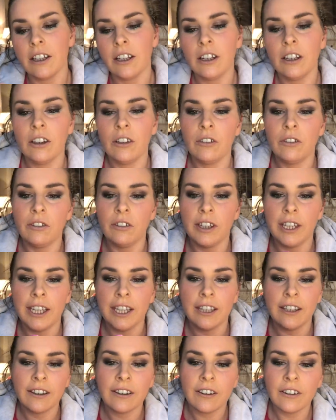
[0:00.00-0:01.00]

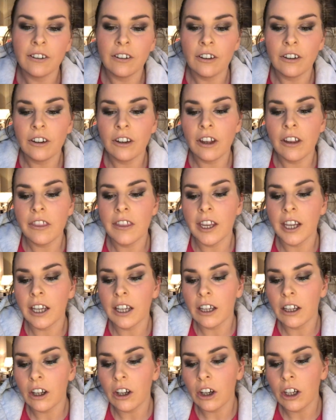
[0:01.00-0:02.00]
Lovely.
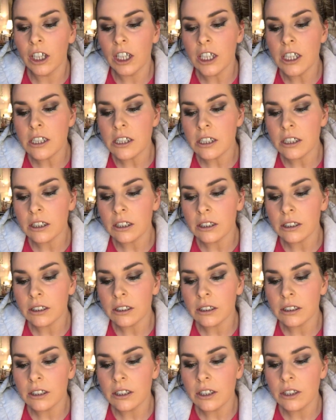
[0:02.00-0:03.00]
Nothing on it.
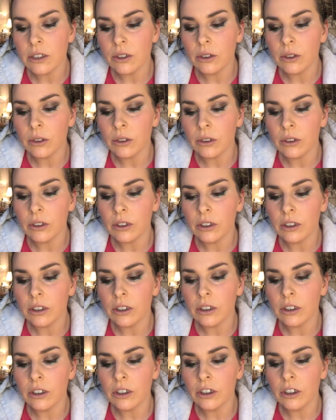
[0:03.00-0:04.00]
No,
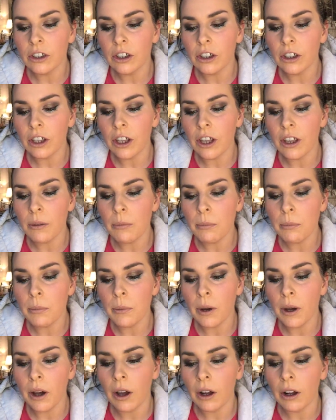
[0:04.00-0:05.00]
not a
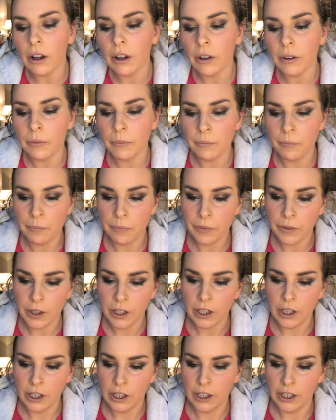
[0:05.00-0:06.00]
mark.
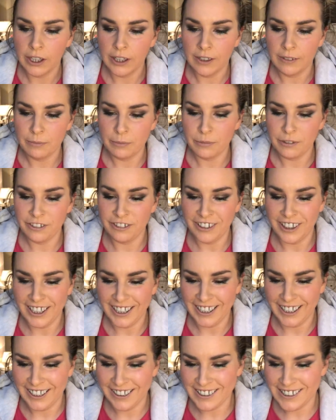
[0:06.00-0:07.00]

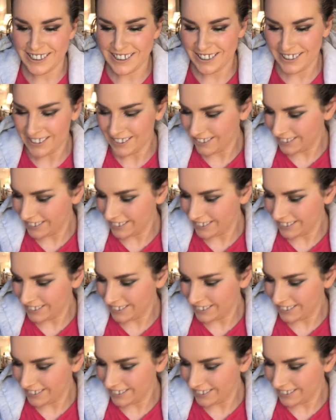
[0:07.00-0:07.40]
Brilliant.